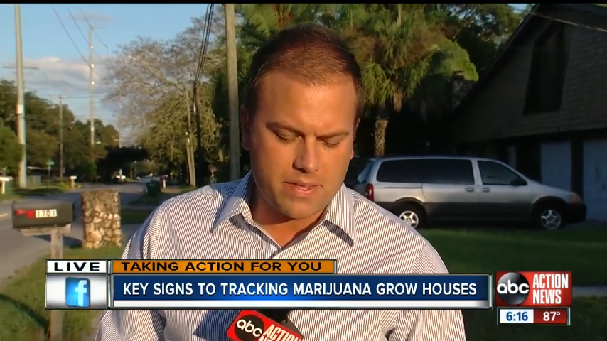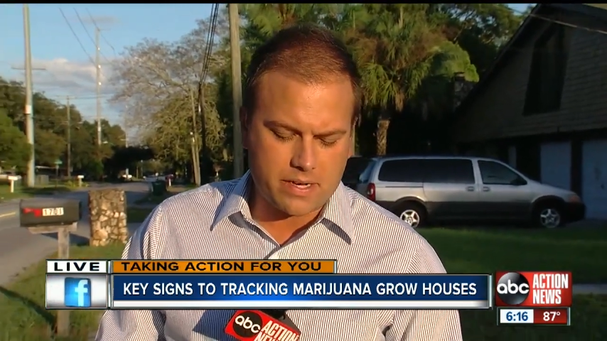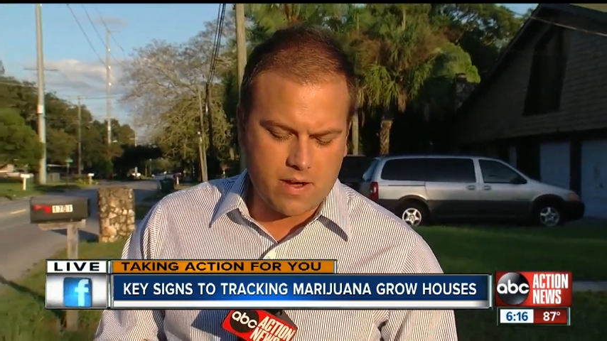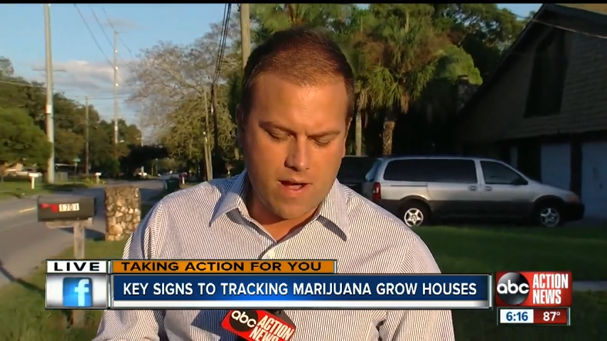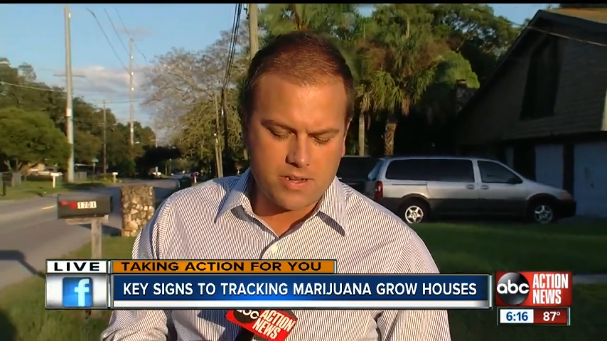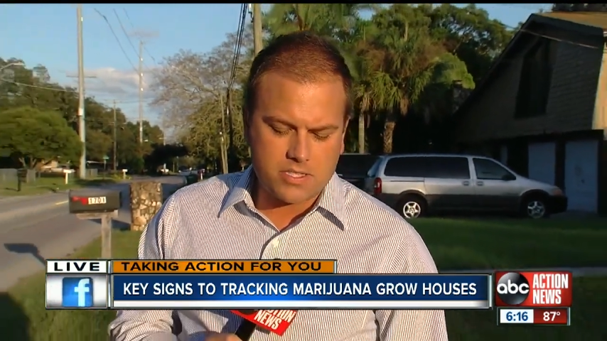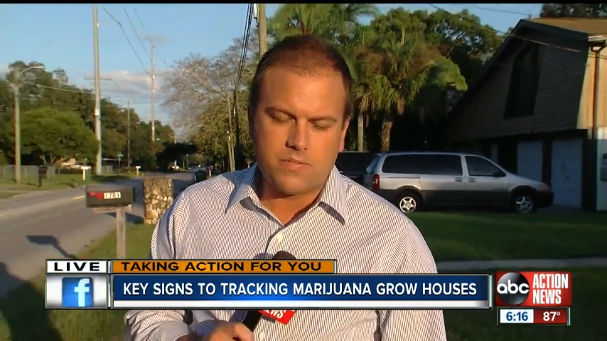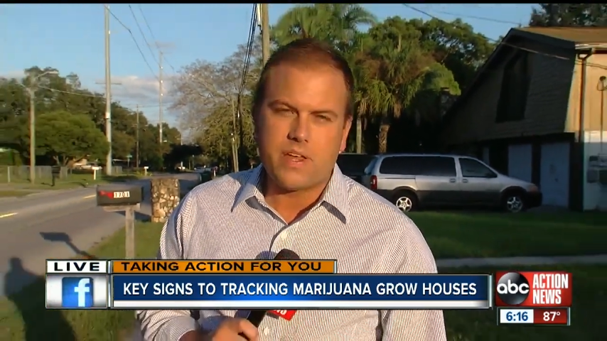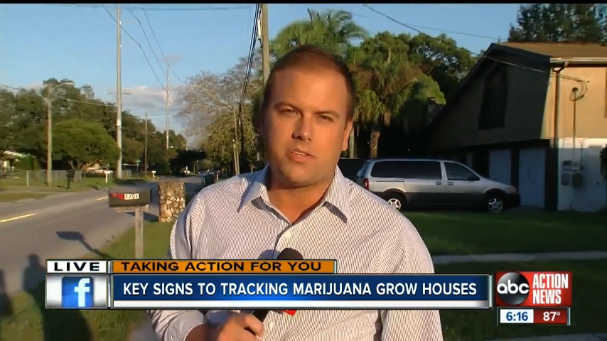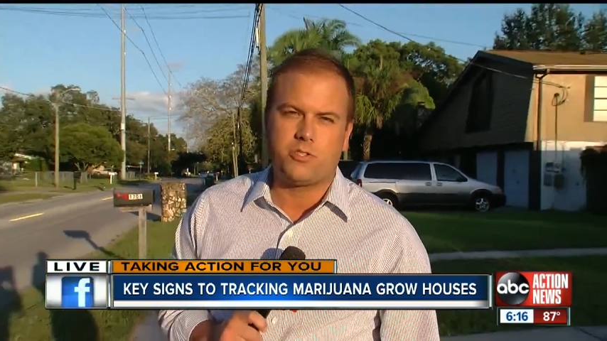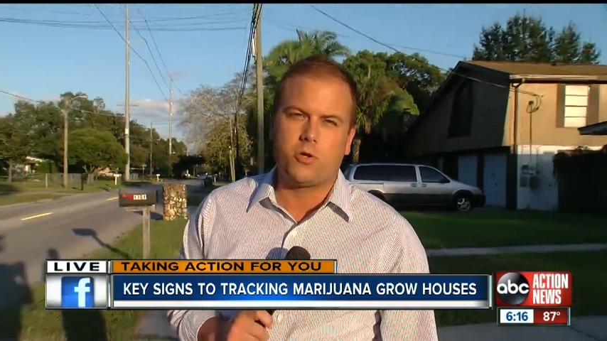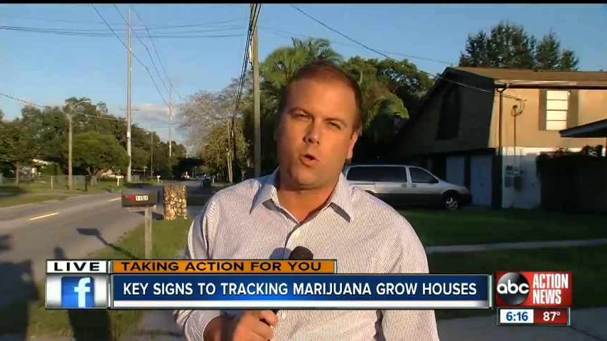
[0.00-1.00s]
the cost of
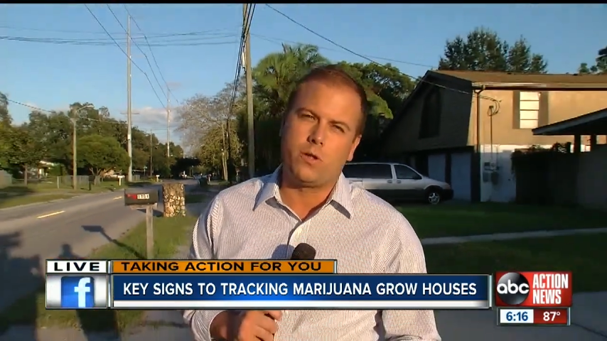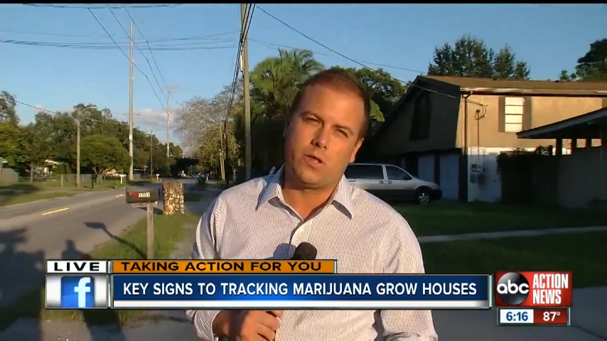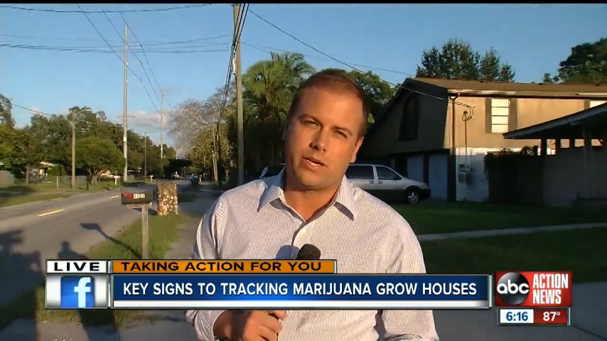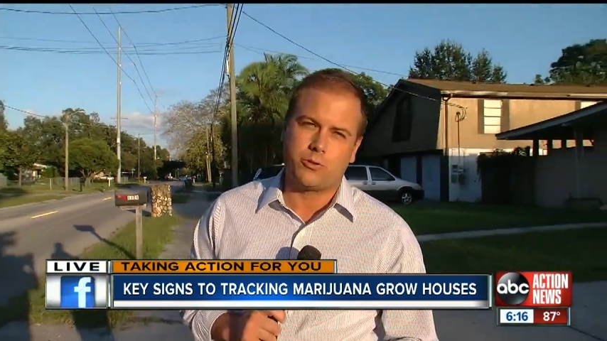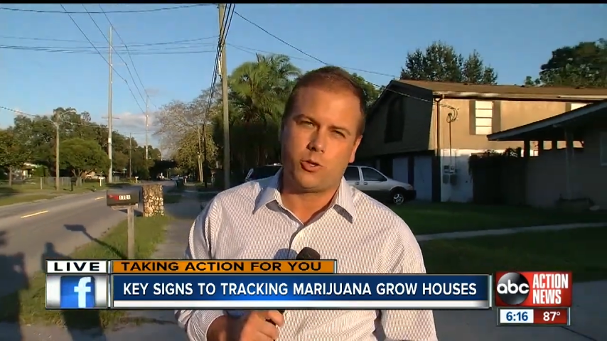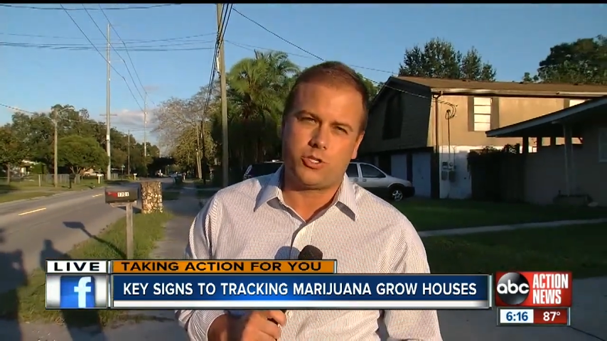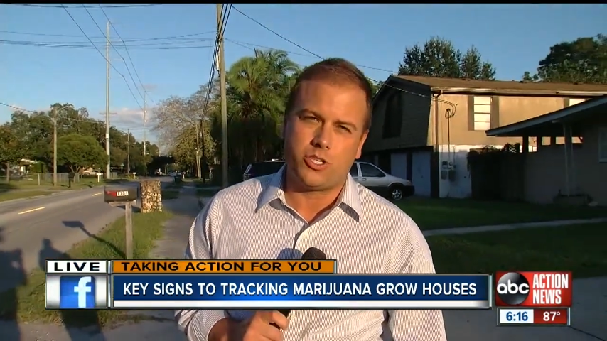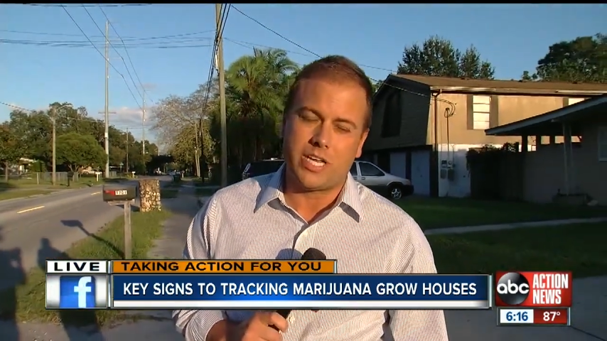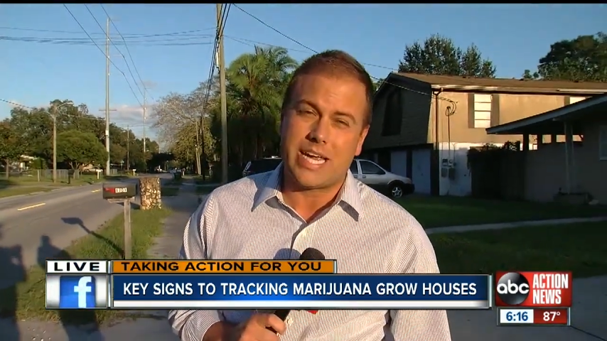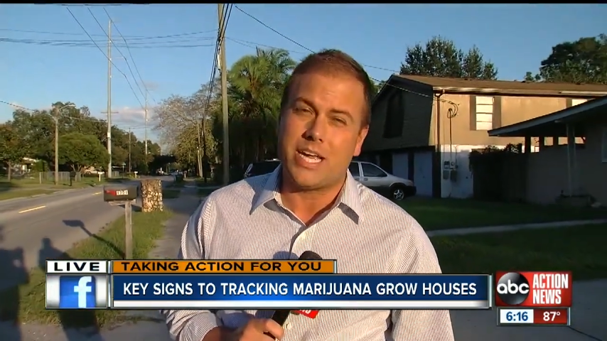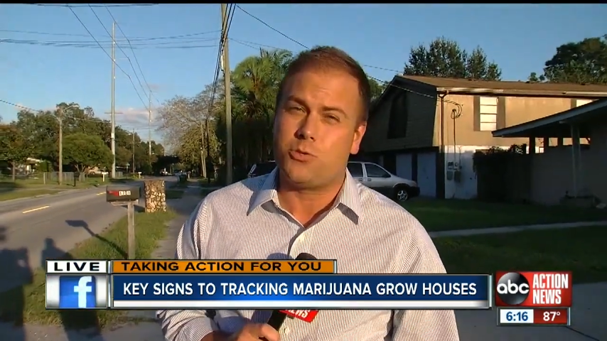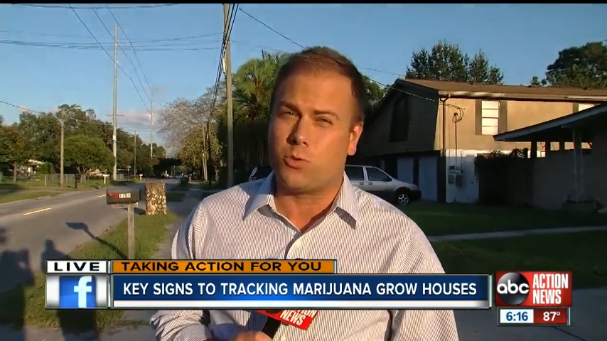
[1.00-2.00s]
that stolen
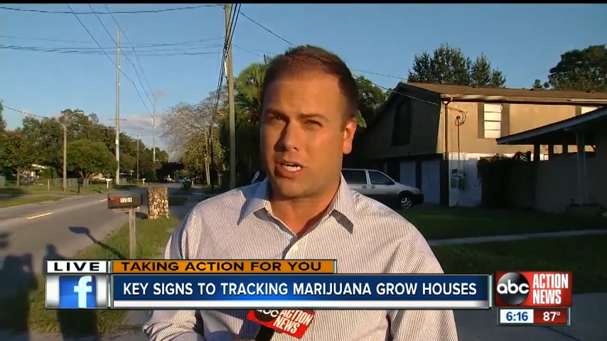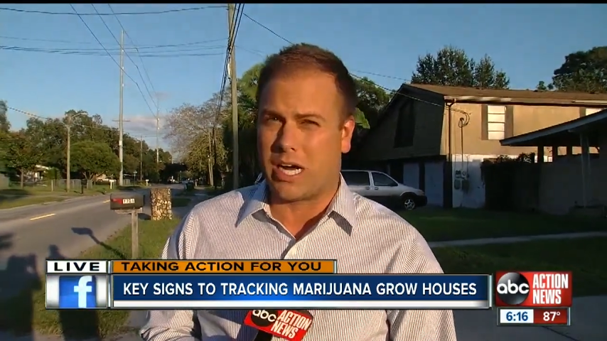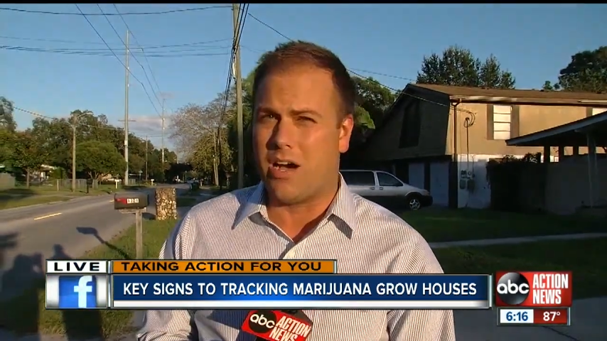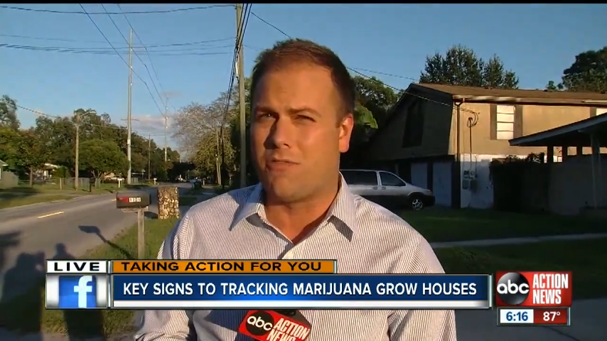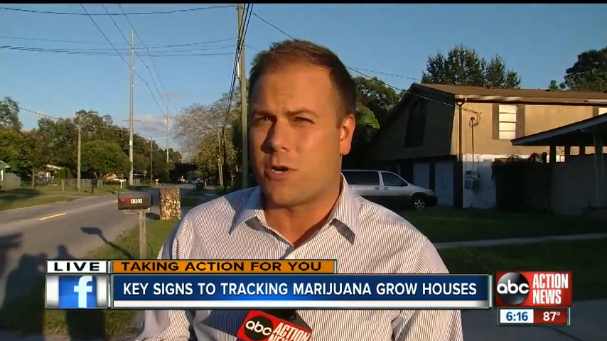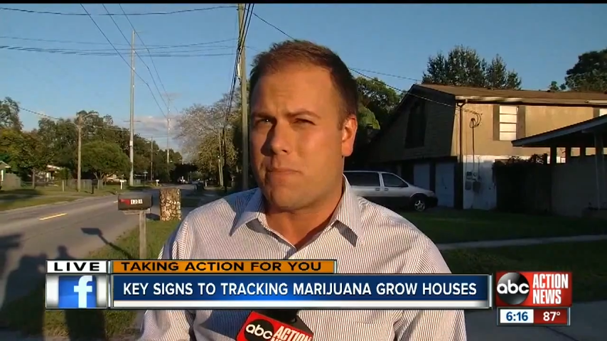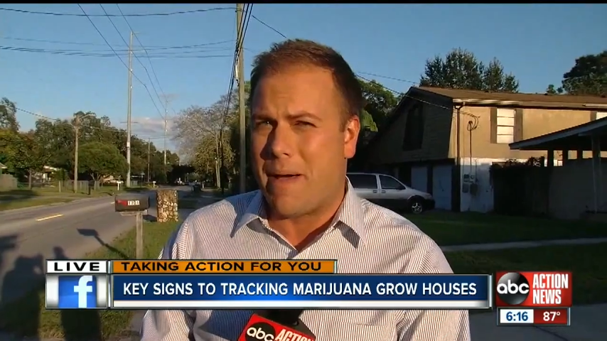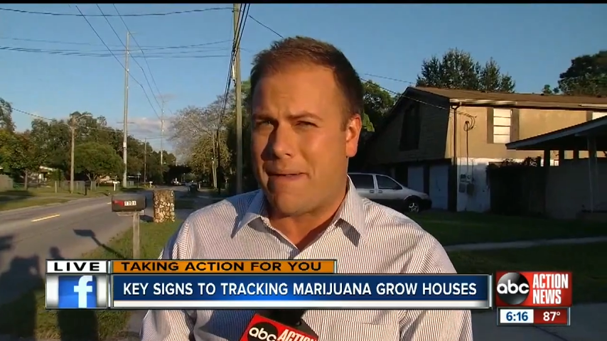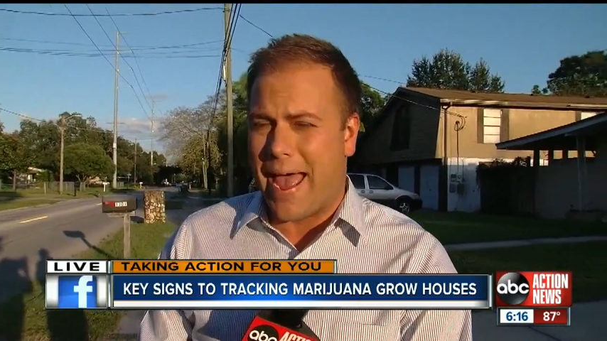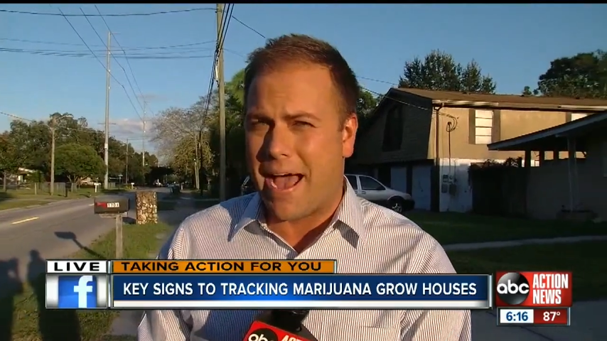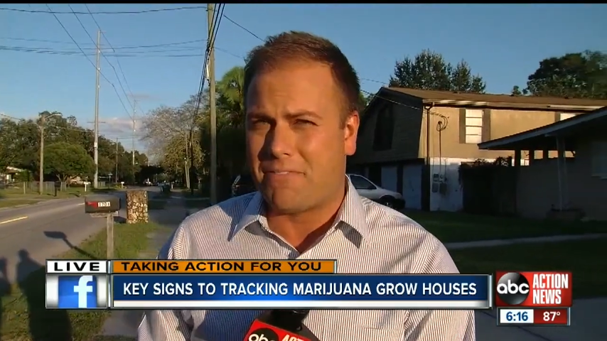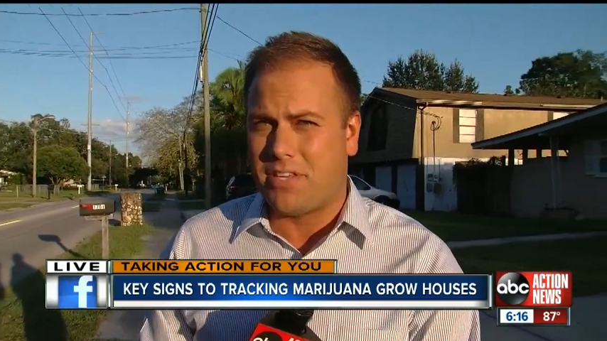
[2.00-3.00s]
electricity is recovered about
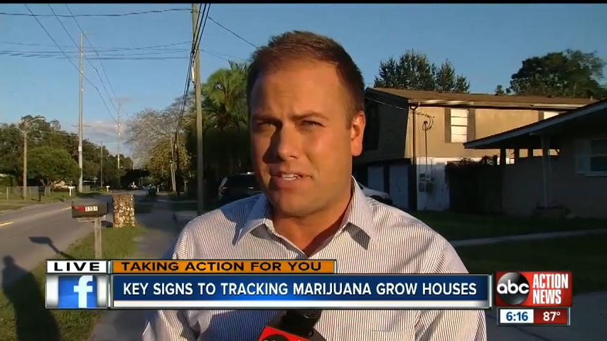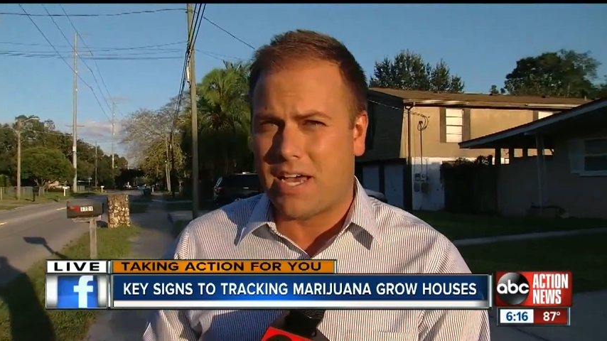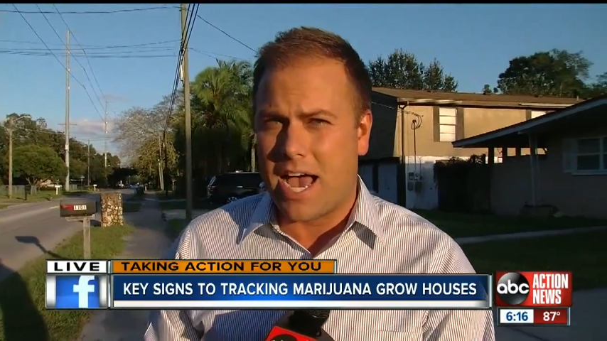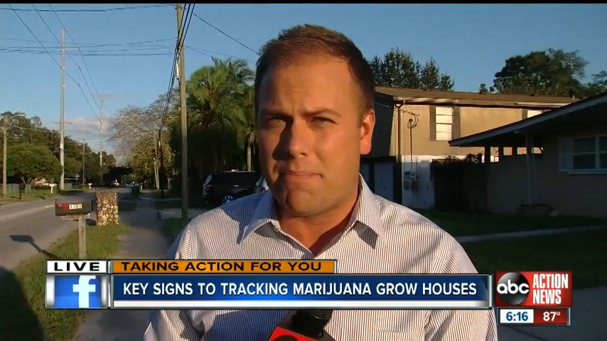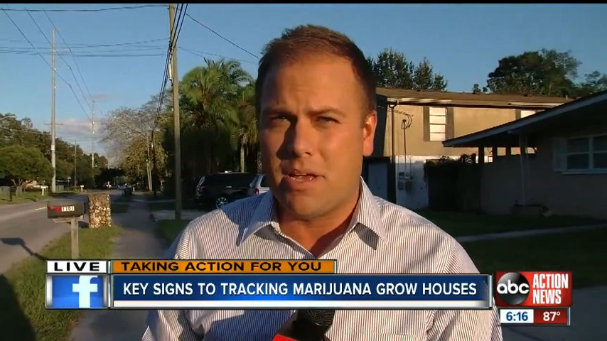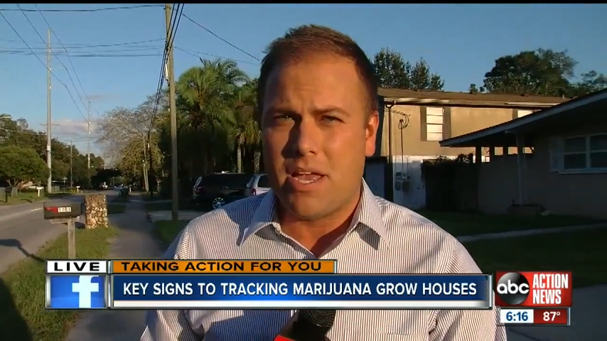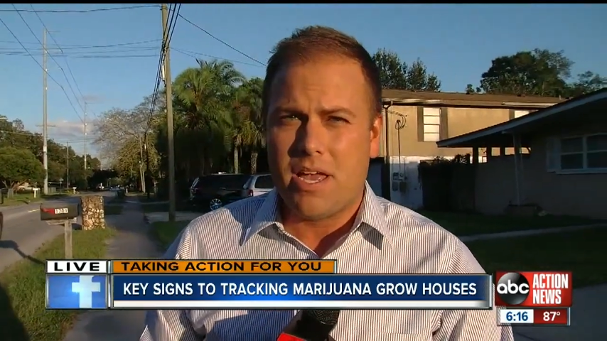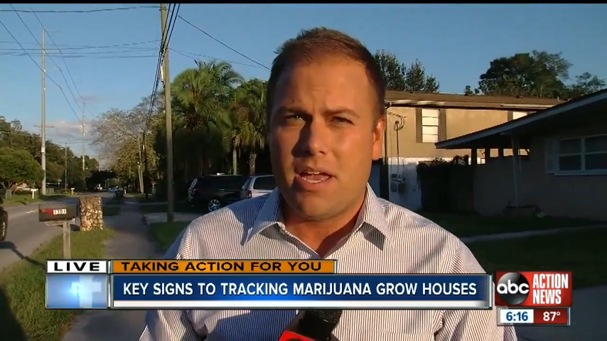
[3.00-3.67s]
half the time.